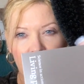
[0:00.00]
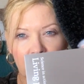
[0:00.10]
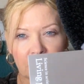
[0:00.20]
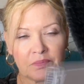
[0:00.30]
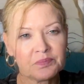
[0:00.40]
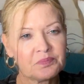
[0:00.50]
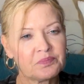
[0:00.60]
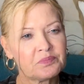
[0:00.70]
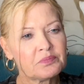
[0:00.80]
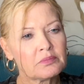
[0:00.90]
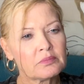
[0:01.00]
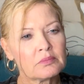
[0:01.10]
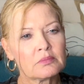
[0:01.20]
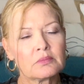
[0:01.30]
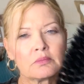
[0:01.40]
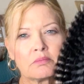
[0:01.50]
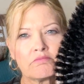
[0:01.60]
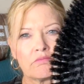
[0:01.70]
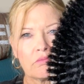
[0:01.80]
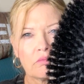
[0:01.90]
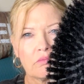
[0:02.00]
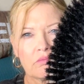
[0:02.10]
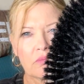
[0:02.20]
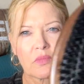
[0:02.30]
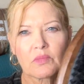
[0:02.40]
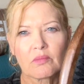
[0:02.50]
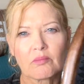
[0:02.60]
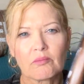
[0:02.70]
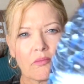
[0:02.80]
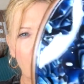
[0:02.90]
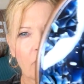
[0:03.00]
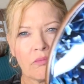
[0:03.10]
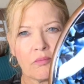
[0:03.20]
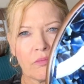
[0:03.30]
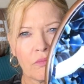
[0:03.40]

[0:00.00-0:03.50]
[no speech]